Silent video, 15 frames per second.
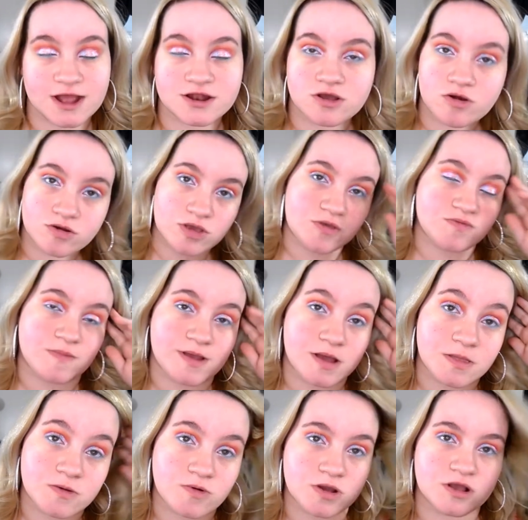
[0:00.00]
I had to go use my
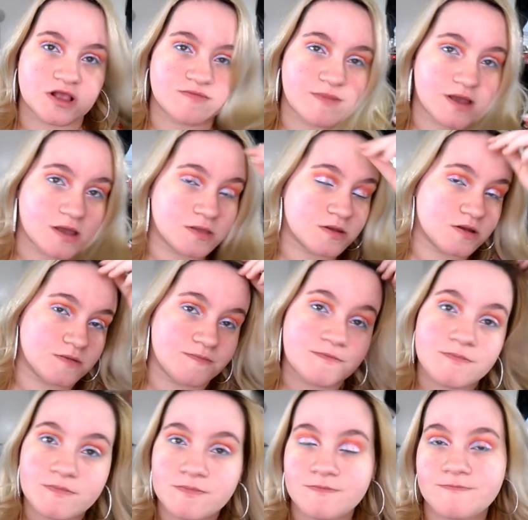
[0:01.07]
other one because my other
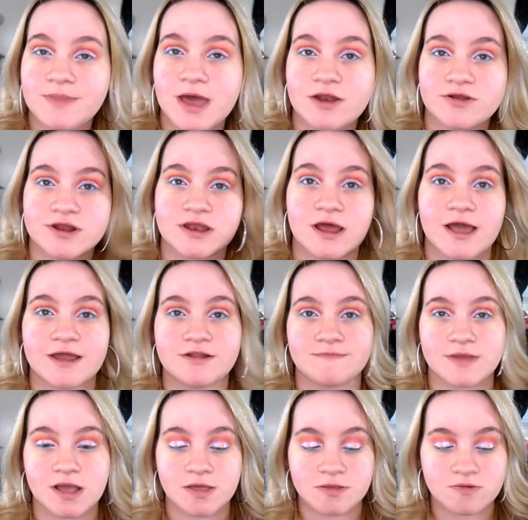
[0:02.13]
battery died
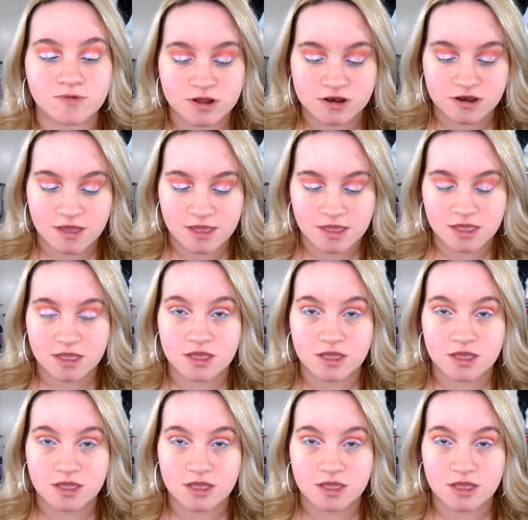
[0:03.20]
in my other one.